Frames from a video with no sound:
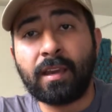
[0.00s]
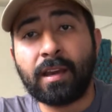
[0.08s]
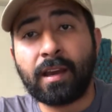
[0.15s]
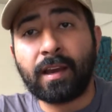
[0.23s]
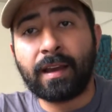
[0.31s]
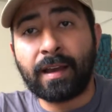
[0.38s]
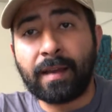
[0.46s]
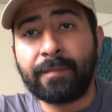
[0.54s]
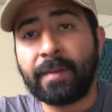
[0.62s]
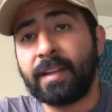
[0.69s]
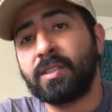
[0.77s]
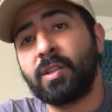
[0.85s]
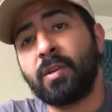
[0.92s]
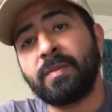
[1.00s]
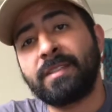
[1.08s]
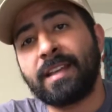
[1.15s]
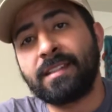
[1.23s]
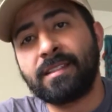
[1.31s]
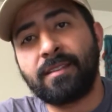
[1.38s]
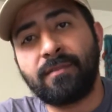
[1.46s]
I'm not so
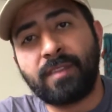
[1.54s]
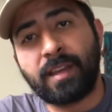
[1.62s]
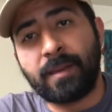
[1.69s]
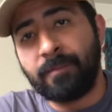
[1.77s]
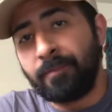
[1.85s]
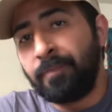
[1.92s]
obsessive that